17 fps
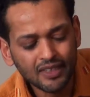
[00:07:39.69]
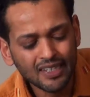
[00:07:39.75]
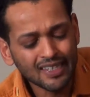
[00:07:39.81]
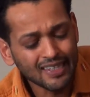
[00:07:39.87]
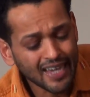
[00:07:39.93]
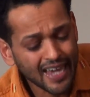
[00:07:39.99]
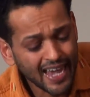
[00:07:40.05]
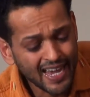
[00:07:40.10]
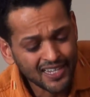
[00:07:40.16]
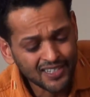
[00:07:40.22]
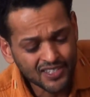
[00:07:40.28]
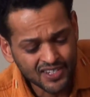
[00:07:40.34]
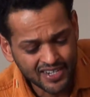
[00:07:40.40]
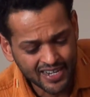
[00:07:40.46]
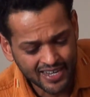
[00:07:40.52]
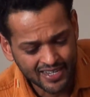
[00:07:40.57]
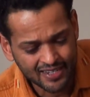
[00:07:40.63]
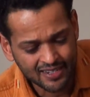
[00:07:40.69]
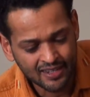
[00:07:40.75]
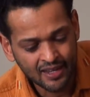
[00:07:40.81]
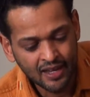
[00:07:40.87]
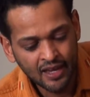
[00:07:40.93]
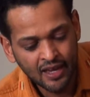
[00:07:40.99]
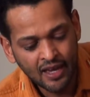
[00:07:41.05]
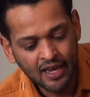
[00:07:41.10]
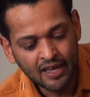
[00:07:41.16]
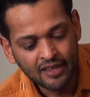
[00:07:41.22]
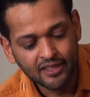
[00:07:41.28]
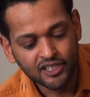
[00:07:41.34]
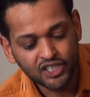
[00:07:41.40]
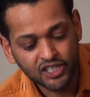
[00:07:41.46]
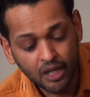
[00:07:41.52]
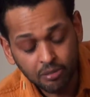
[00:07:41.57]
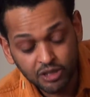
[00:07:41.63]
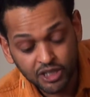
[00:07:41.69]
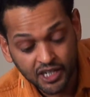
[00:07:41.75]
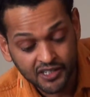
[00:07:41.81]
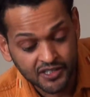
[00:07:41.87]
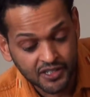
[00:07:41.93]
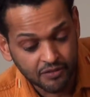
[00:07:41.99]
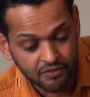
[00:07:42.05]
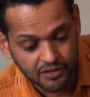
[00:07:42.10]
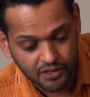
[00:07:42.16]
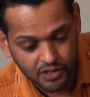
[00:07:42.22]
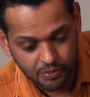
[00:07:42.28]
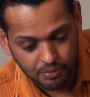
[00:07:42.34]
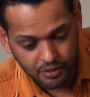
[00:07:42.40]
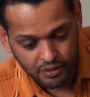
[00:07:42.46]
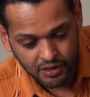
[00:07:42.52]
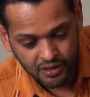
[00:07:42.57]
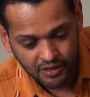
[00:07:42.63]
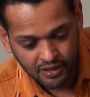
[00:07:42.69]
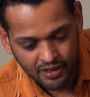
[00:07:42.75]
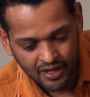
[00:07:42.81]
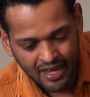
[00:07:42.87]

The AIDS dead, the subjects of this book,